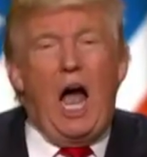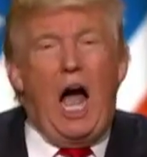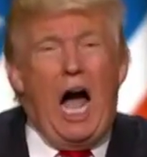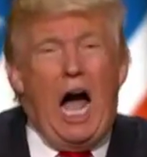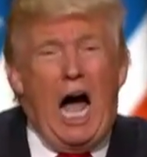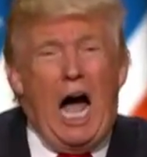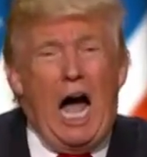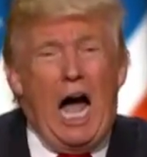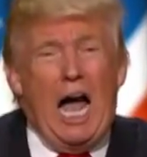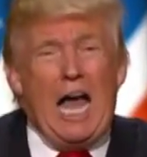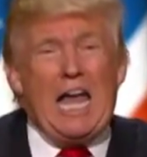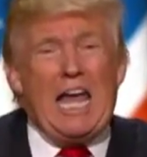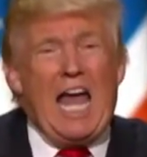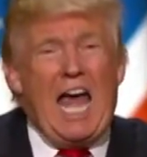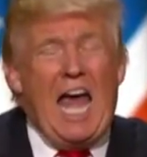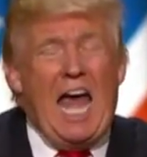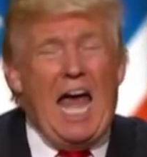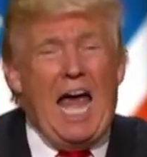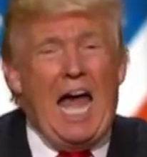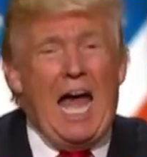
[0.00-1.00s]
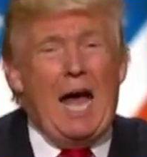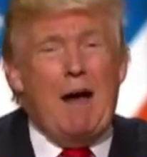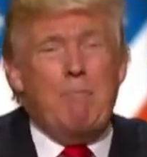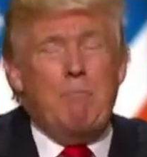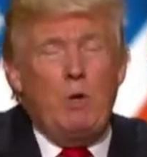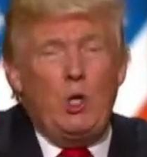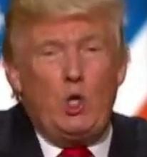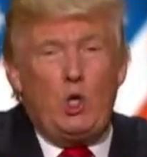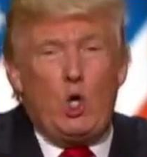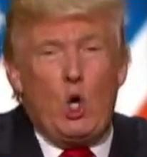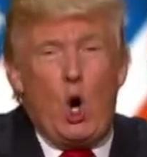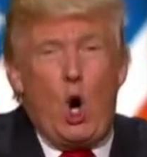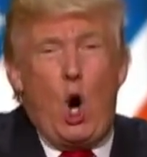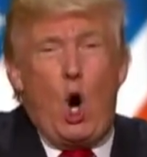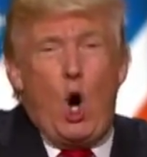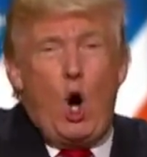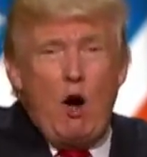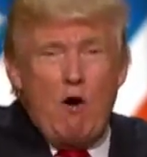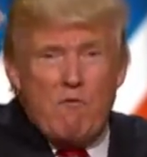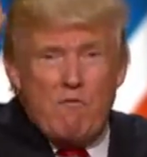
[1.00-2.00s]
I am
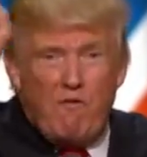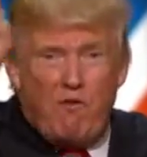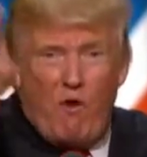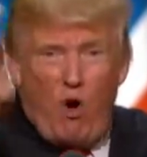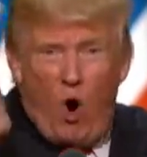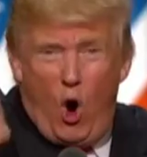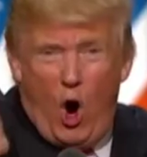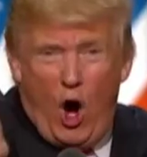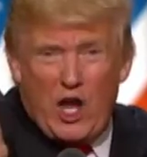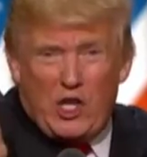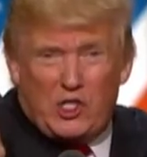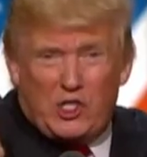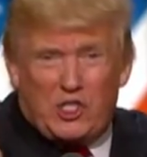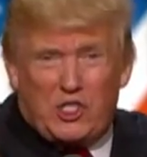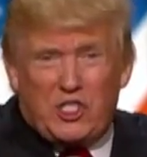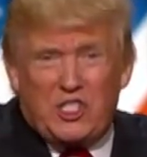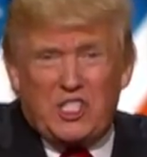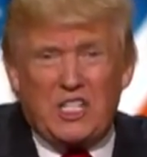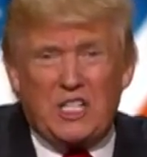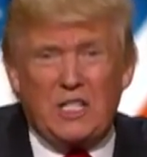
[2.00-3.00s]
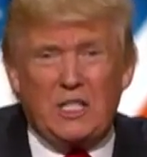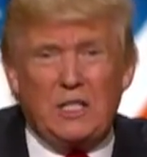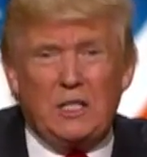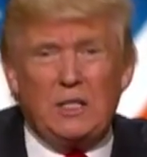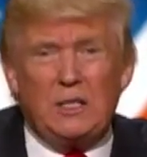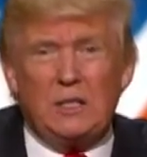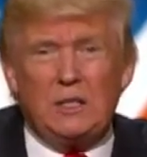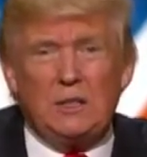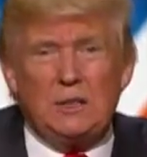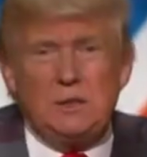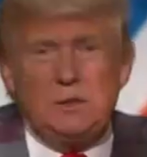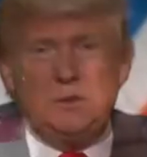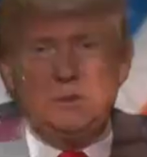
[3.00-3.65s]
your voice. He just